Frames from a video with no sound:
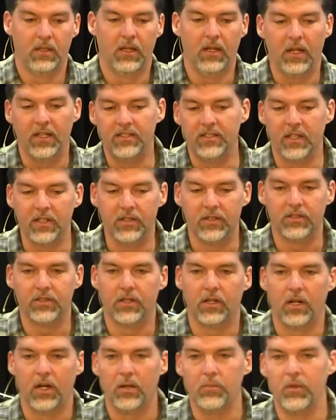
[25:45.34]
And they say they're
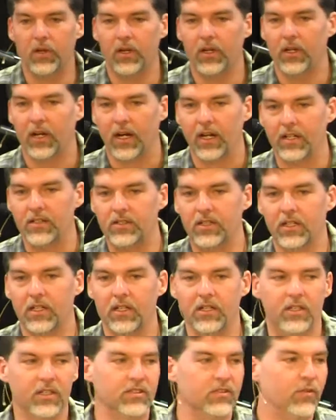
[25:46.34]
sorry, but I got to tell
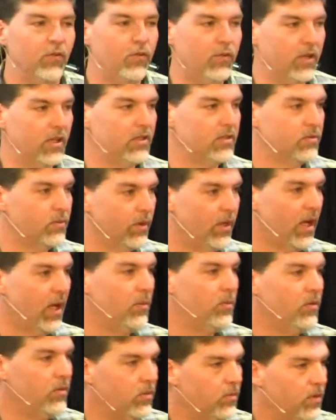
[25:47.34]
you, it doesn't fix what
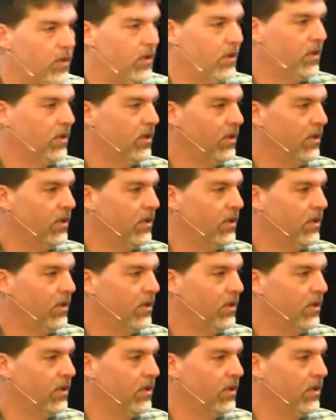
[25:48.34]
happened to me.